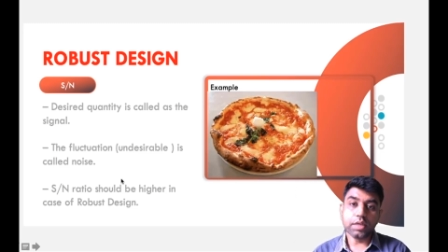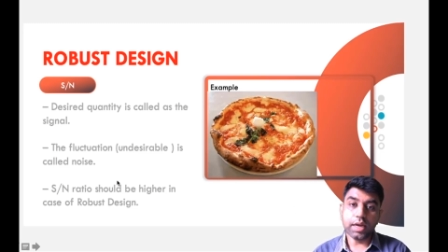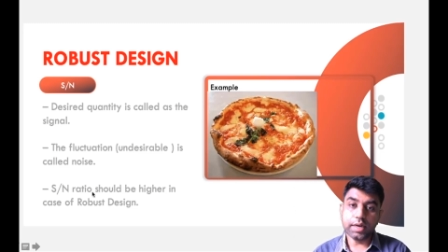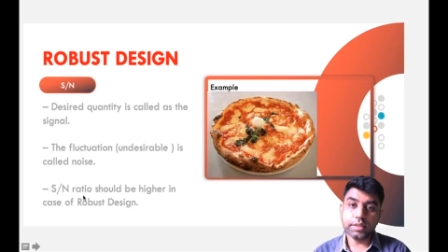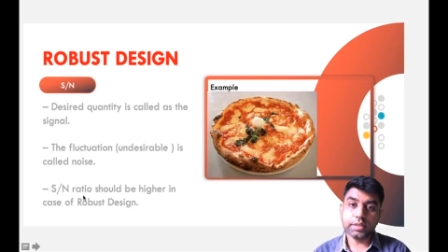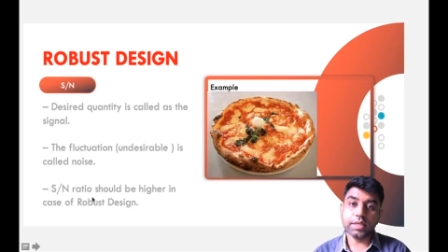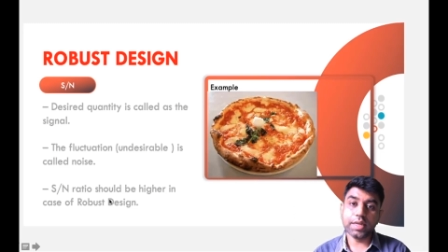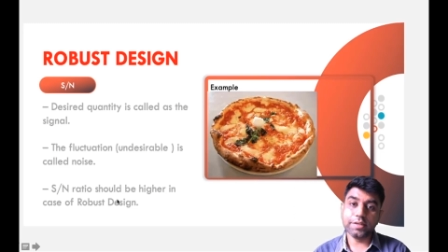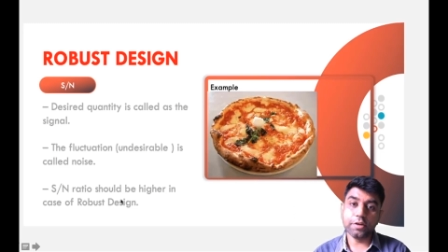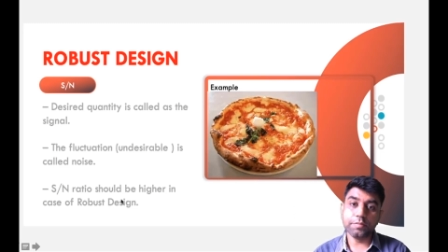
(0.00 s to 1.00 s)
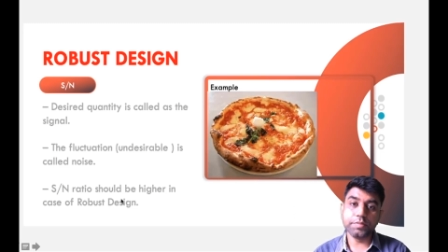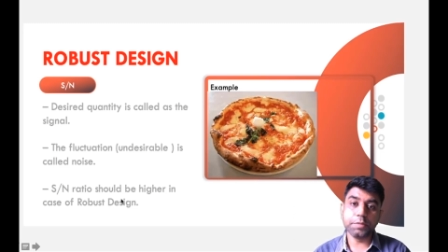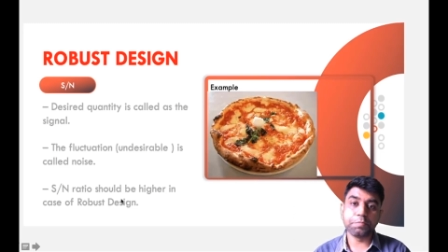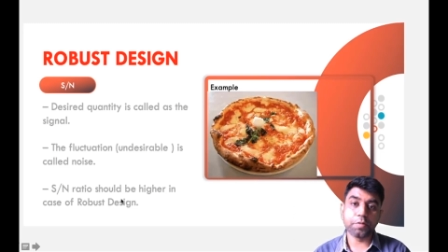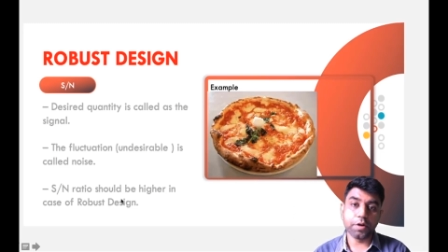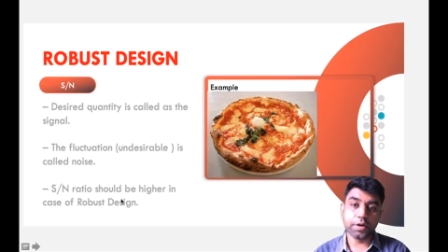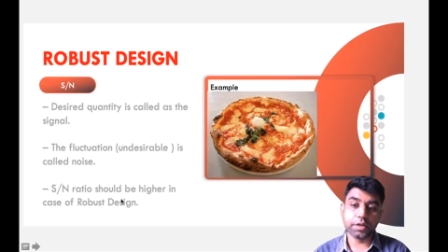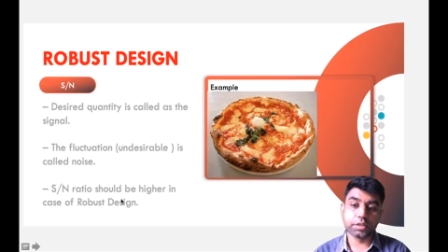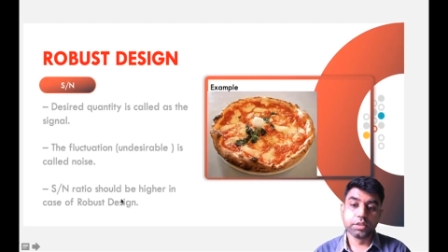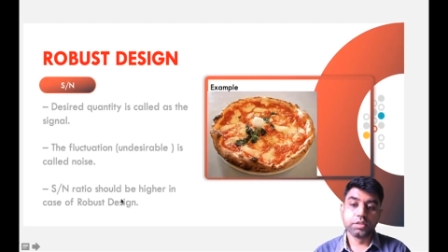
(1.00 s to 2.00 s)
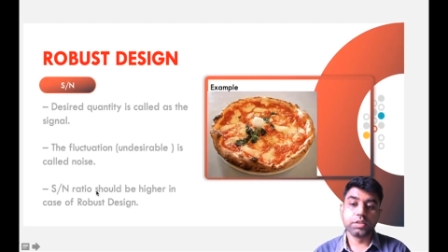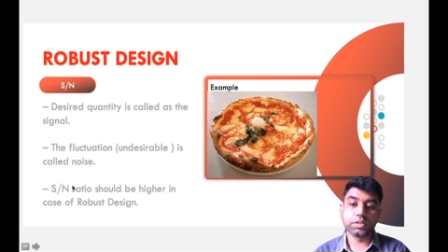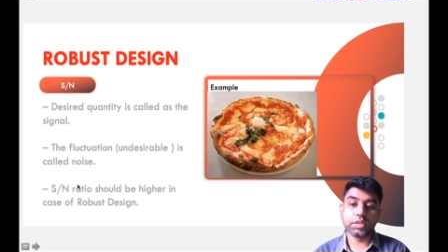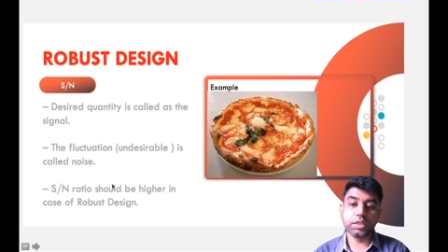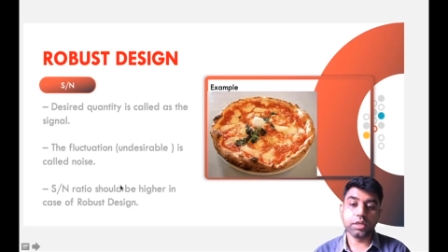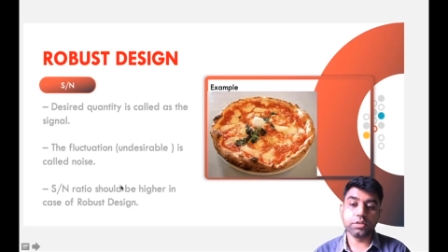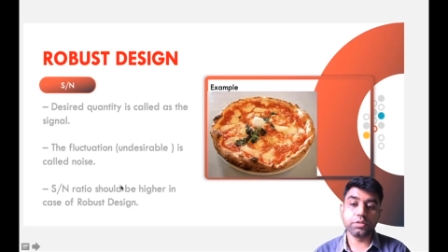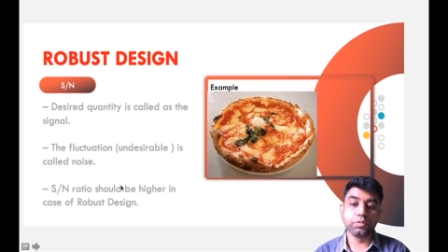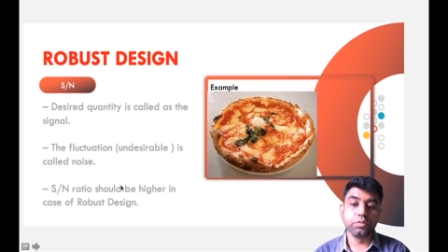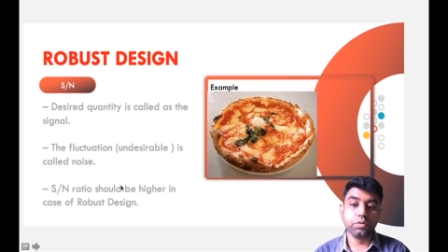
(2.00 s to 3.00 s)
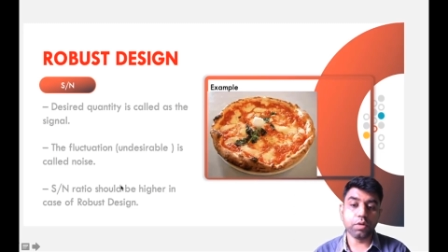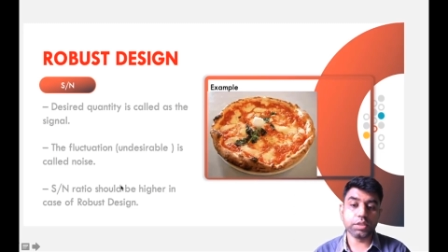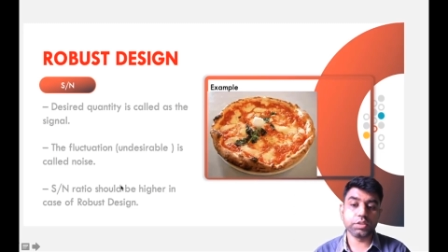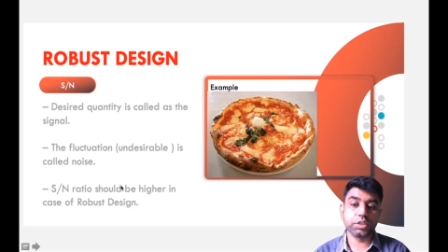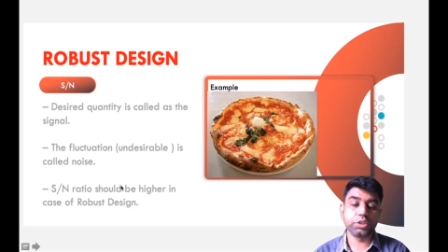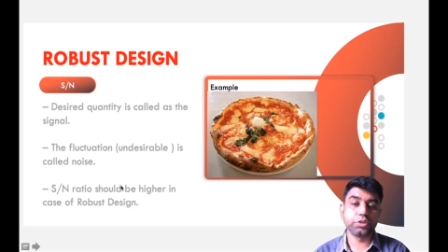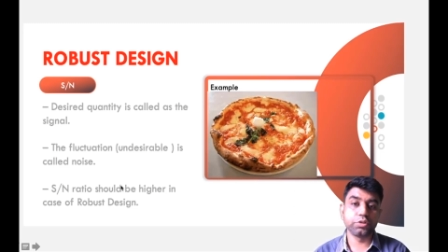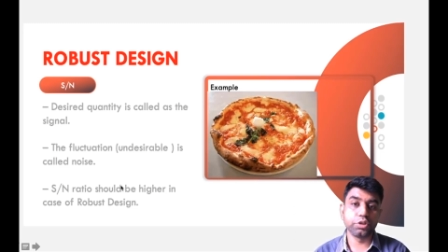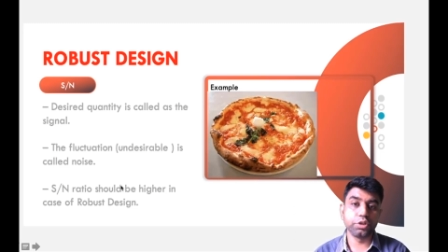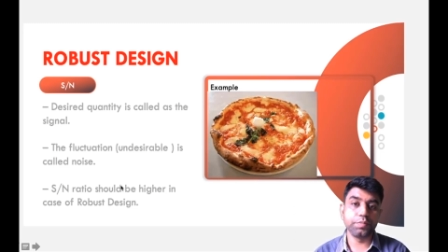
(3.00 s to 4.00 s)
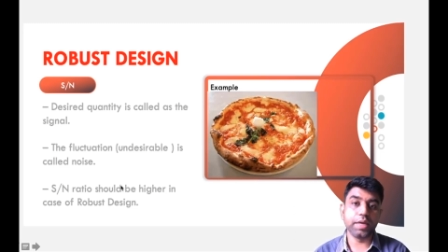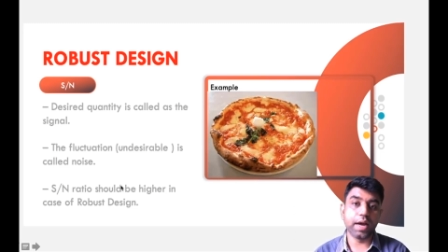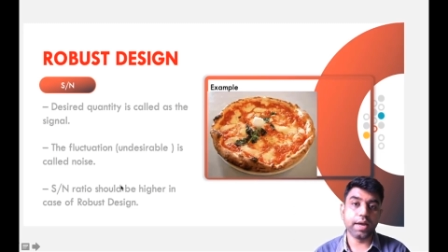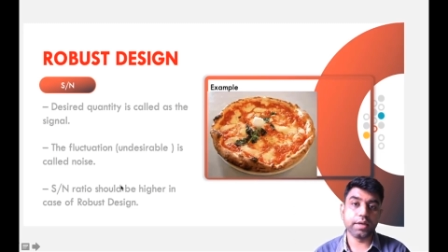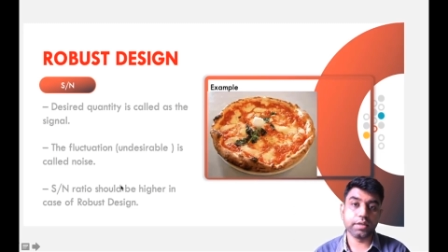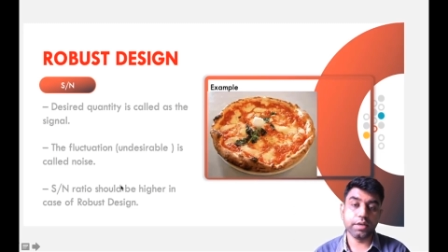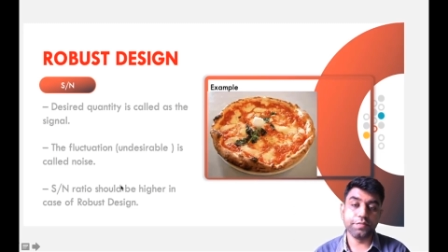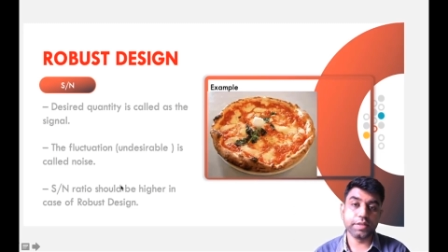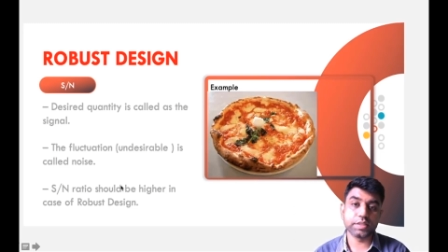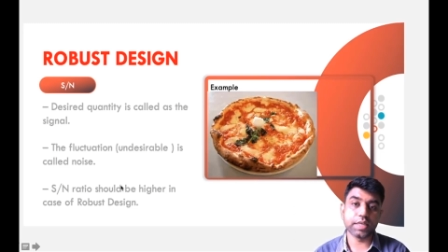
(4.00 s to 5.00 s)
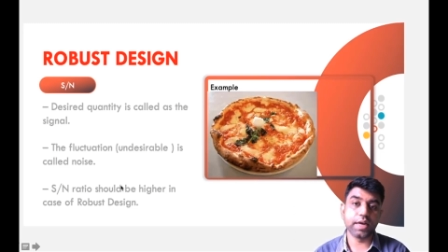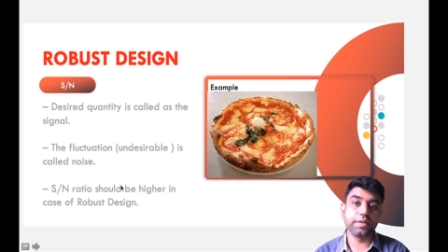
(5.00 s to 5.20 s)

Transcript: And in any of the product, the signal to noise ratio should be higher. If it is higher,